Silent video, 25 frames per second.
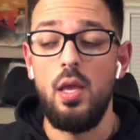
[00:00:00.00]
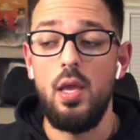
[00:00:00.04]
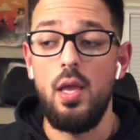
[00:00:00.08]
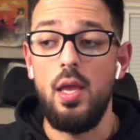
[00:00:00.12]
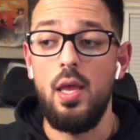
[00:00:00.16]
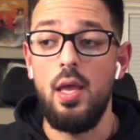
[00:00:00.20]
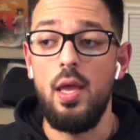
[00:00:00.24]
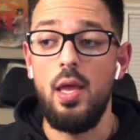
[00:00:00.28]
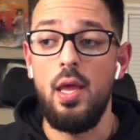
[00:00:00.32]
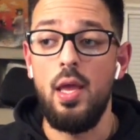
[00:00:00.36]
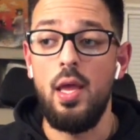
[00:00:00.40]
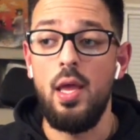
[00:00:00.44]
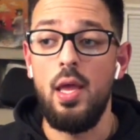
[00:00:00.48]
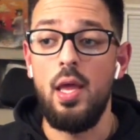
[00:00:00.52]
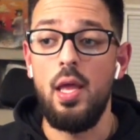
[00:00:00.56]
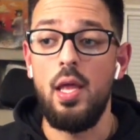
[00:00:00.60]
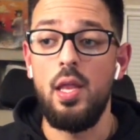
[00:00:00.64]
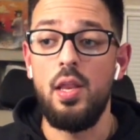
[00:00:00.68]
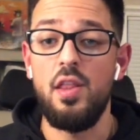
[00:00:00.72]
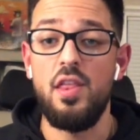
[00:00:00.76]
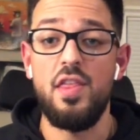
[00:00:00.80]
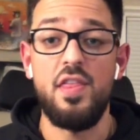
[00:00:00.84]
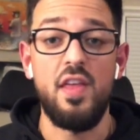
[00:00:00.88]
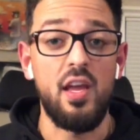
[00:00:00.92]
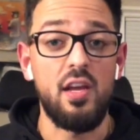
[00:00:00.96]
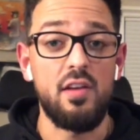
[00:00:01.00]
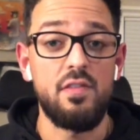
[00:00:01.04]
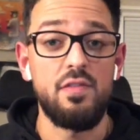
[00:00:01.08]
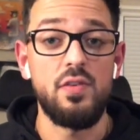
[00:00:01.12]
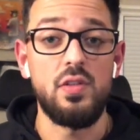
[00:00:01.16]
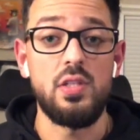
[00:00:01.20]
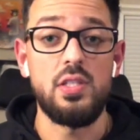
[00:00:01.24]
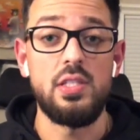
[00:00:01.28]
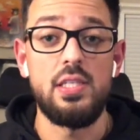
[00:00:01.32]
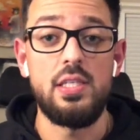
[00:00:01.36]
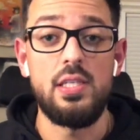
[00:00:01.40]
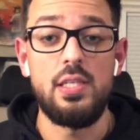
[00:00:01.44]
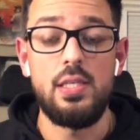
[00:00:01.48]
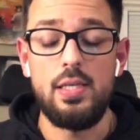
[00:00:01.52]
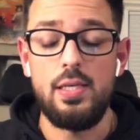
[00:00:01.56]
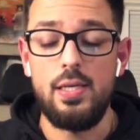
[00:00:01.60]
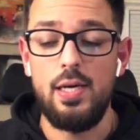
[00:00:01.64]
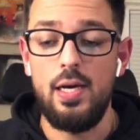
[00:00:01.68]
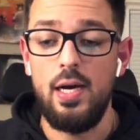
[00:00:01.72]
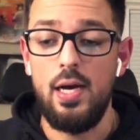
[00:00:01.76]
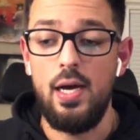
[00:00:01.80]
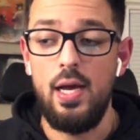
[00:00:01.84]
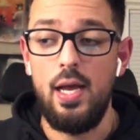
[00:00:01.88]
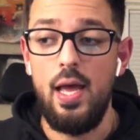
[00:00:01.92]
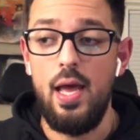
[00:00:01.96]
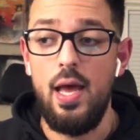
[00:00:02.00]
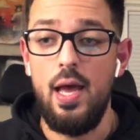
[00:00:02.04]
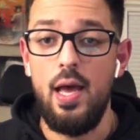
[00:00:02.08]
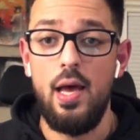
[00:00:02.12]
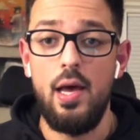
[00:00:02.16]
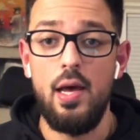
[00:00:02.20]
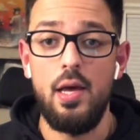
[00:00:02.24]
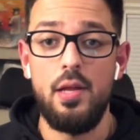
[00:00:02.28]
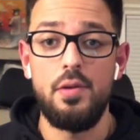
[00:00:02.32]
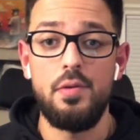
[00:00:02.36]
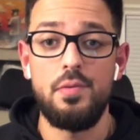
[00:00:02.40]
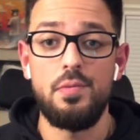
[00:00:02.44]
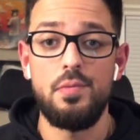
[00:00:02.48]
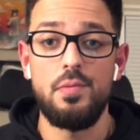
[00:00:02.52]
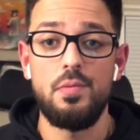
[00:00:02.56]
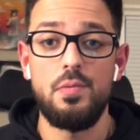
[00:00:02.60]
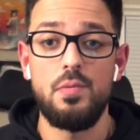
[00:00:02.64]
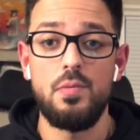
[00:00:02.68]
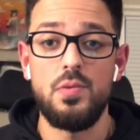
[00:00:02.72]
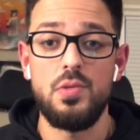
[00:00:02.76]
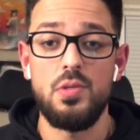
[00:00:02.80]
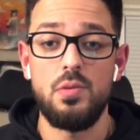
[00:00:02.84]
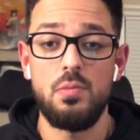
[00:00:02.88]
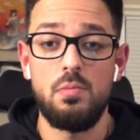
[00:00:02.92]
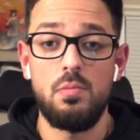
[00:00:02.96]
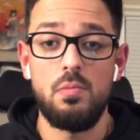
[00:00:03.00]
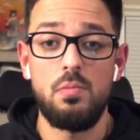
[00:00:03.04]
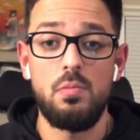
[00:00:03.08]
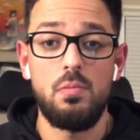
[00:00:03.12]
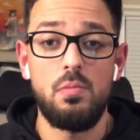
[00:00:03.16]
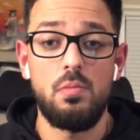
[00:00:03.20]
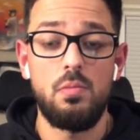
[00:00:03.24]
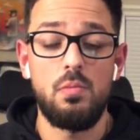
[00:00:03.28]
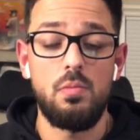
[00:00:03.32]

And thankfully, I had some